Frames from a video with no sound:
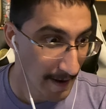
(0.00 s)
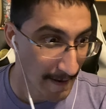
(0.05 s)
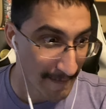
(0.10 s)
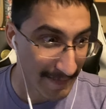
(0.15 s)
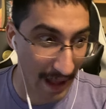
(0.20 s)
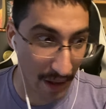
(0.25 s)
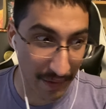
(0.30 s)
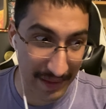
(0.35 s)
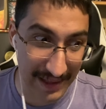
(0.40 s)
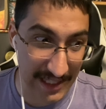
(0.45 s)

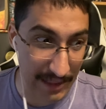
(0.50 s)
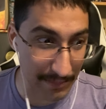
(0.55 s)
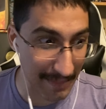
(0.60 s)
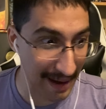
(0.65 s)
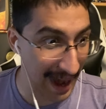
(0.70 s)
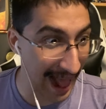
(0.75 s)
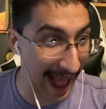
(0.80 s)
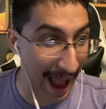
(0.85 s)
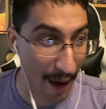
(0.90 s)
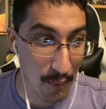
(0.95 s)
Now listen, man,
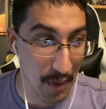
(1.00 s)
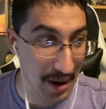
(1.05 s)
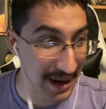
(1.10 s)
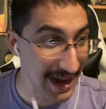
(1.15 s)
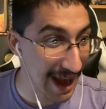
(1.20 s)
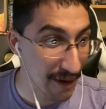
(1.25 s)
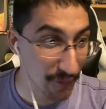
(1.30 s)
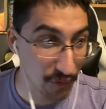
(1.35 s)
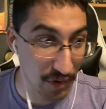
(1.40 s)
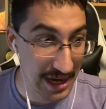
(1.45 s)
I want
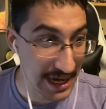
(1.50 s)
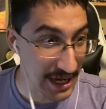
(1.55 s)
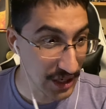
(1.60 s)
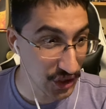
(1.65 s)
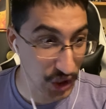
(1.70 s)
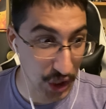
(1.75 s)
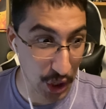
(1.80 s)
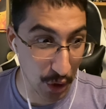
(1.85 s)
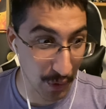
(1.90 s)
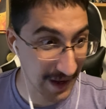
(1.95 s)
every Ichigo.